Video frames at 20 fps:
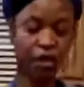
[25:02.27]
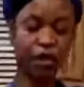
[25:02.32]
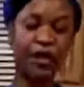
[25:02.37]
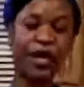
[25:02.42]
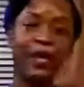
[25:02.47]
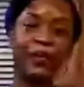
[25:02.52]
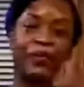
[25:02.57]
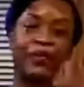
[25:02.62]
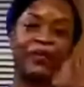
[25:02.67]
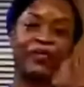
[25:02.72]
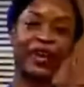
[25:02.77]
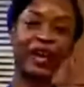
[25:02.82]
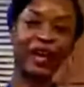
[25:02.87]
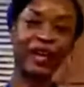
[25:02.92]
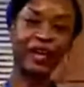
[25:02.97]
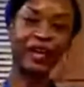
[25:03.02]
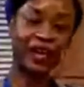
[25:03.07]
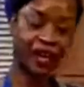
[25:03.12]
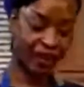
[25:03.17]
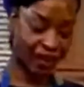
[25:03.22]
Happy
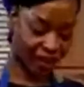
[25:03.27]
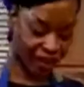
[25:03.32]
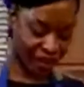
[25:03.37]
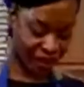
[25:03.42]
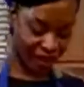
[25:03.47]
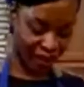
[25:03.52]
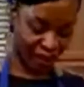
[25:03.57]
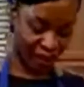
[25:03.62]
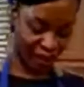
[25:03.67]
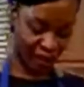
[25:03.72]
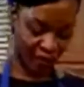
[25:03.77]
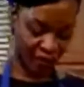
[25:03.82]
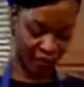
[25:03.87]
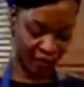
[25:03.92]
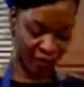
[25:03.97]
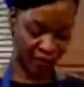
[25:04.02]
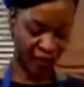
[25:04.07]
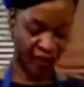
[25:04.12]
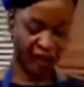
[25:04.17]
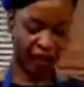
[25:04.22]
Friday,
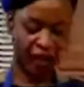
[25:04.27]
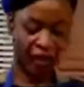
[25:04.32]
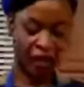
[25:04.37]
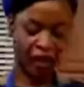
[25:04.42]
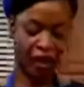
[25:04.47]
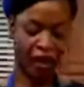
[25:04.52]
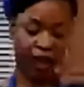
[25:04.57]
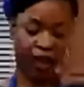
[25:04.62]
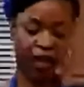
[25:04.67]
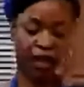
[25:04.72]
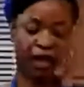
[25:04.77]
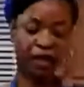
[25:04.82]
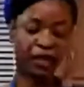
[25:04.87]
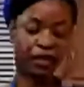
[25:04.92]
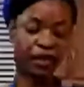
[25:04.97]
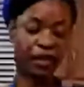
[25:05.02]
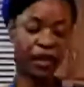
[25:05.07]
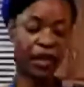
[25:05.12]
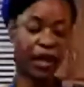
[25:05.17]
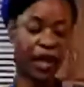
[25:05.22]
hello. And
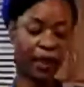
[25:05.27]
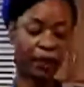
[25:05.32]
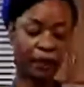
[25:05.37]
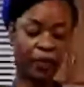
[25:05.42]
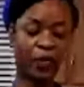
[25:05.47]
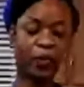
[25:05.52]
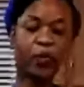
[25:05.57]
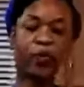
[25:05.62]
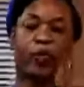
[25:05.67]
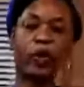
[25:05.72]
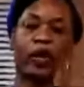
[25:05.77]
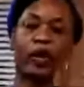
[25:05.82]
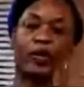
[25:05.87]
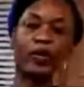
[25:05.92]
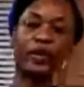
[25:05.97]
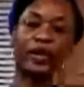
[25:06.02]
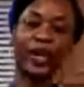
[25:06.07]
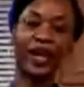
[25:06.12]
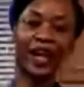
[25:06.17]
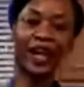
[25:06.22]
happy
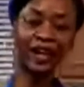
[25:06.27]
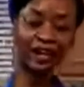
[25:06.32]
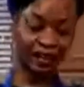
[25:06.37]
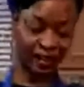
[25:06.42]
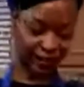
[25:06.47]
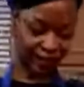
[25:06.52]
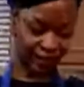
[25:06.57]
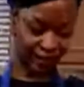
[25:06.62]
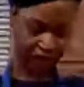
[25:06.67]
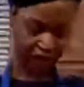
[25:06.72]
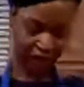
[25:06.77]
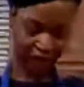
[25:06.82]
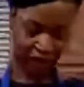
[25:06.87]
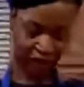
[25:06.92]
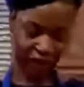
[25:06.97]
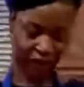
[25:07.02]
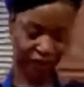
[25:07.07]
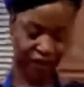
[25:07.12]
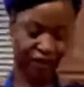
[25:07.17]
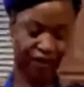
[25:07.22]
World Kindness
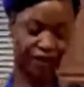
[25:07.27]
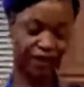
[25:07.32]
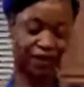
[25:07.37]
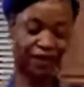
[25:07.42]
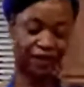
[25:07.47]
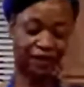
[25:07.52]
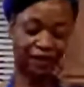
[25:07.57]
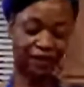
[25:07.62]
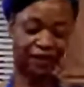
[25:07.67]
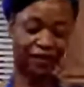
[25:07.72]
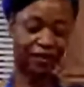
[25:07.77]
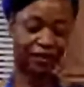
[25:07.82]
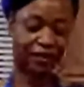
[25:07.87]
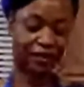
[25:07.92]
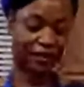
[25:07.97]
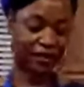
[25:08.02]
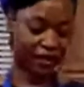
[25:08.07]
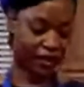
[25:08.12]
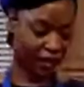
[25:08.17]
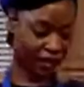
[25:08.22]
Day.
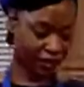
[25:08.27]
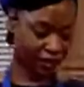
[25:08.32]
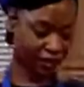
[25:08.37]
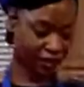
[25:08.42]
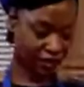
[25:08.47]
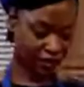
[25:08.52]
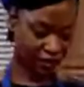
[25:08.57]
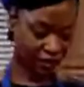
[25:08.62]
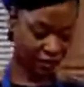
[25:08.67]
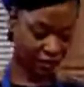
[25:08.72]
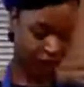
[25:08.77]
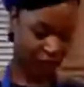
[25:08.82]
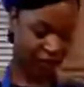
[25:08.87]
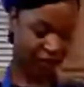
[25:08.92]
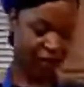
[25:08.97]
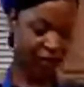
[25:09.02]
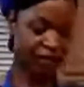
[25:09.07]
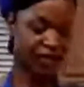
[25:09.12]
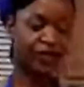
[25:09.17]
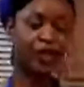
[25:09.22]
Yes,
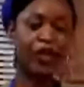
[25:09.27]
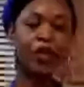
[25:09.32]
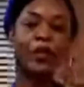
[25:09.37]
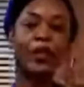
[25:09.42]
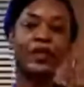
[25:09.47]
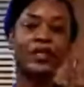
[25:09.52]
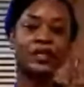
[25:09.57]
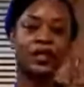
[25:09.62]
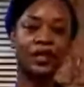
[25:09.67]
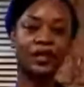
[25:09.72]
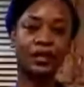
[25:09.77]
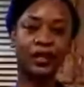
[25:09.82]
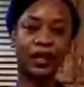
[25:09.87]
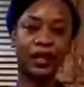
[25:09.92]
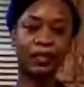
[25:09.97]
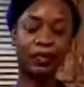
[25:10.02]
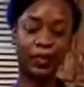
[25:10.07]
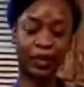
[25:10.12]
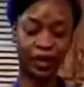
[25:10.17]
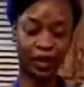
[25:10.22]
it's always a good day to
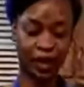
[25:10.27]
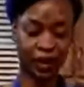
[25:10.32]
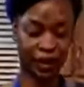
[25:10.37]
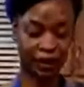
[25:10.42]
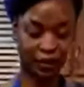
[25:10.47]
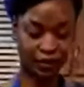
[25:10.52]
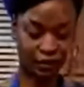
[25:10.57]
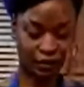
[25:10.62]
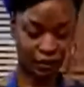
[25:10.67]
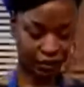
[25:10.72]
be kind.